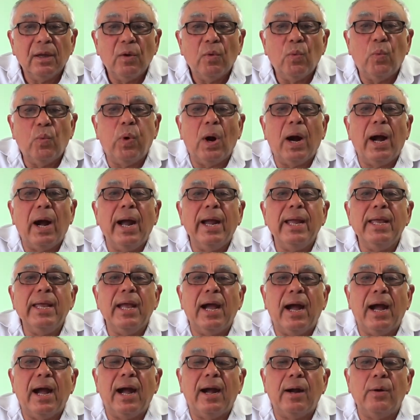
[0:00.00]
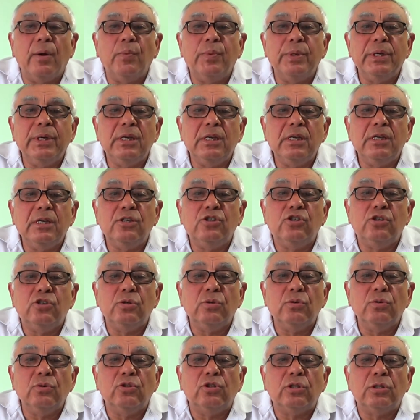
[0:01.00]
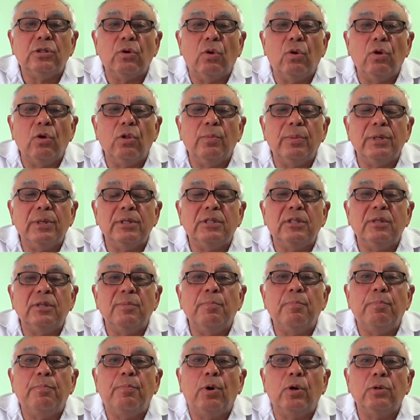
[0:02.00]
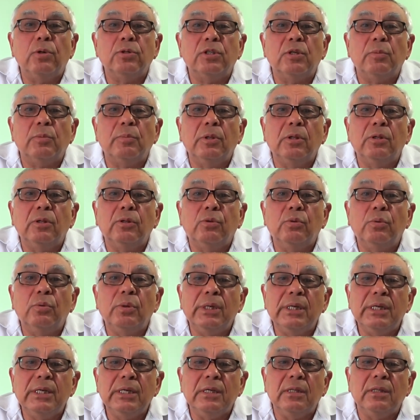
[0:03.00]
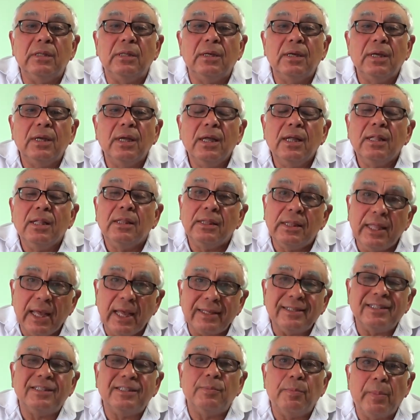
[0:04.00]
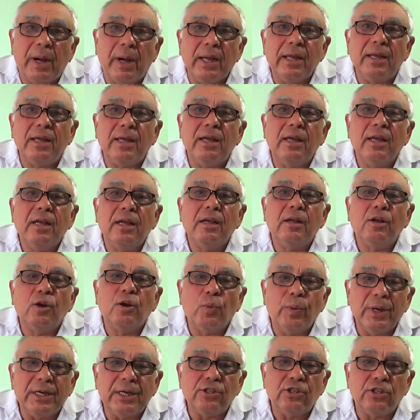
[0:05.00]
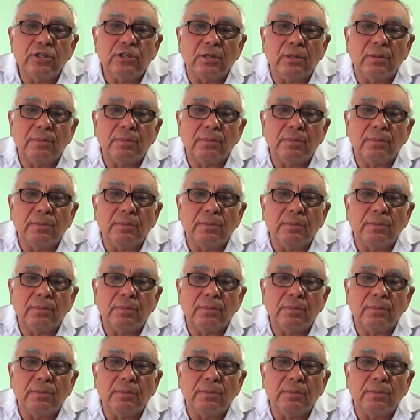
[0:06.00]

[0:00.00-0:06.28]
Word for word: Why are we Jews almost impossible to lead? That's my question.